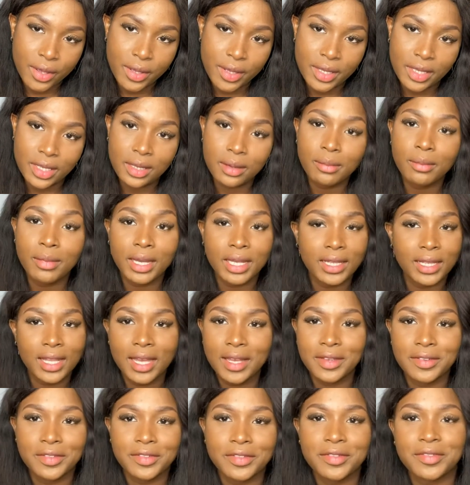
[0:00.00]
in my
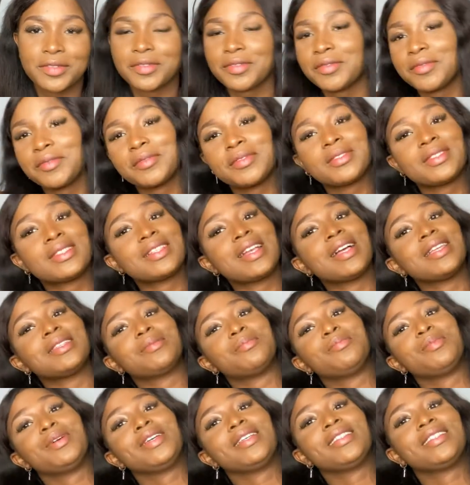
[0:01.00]
life. That's
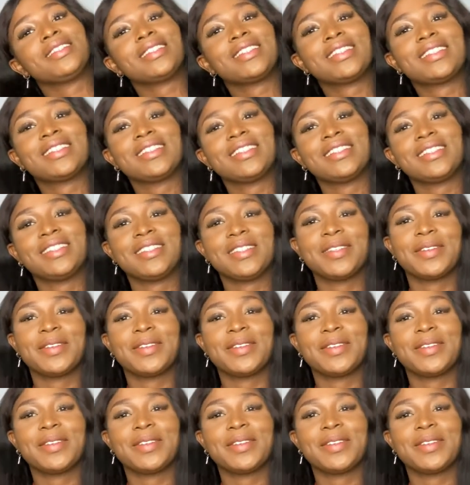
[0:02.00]
basically.